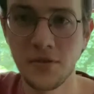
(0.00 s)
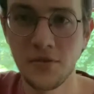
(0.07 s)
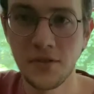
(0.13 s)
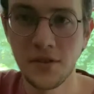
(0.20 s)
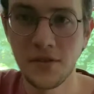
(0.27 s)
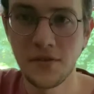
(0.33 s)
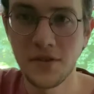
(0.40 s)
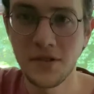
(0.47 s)

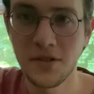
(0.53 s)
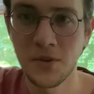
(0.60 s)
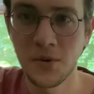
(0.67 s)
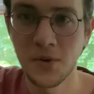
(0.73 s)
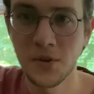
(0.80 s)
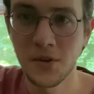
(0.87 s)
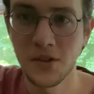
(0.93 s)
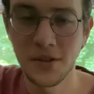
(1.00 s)
for the first
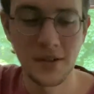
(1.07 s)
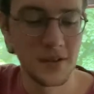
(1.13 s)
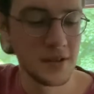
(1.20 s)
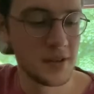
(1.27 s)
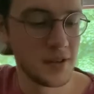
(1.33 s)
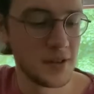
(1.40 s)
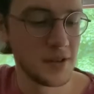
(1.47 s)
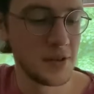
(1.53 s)
chord,
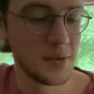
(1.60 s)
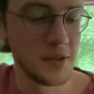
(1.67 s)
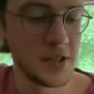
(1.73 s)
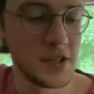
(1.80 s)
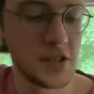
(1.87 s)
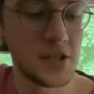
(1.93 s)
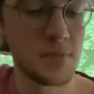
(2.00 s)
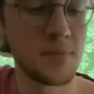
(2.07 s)
you're really
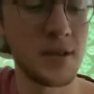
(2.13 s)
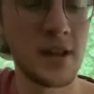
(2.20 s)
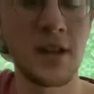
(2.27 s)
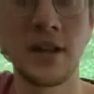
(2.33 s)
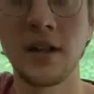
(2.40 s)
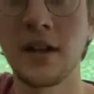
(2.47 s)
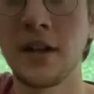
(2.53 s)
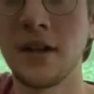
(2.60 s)
just
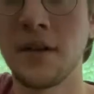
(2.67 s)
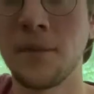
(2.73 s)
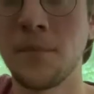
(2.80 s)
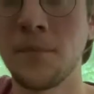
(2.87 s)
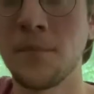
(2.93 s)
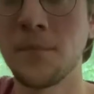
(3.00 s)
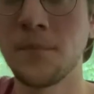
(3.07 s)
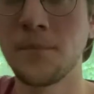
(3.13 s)
playing
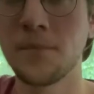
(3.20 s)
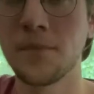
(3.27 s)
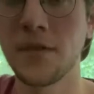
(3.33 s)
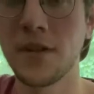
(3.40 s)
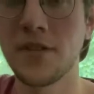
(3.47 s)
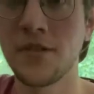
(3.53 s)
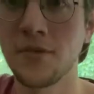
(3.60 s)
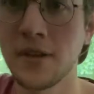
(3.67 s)

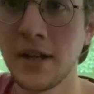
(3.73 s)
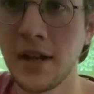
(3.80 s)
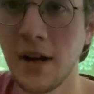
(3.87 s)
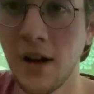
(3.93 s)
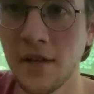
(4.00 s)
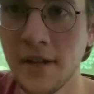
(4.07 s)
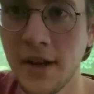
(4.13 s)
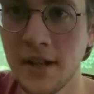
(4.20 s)
3
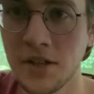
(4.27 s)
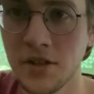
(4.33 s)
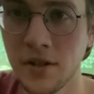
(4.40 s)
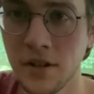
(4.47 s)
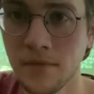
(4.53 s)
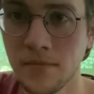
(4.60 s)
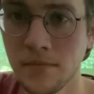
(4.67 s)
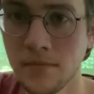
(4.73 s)
on the A
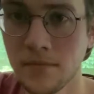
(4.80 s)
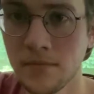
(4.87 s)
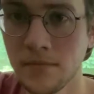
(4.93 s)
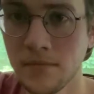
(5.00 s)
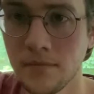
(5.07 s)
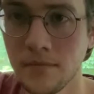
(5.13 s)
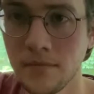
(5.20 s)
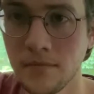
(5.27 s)
string,
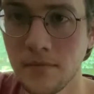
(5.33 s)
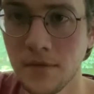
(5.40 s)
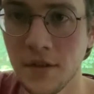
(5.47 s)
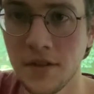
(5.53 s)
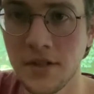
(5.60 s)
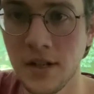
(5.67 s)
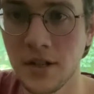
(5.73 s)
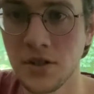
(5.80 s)

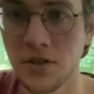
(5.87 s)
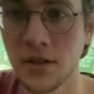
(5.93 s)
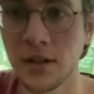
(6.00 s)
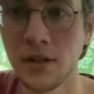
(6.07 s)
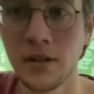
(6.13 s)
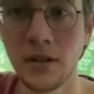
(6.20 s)
on the 2nd string.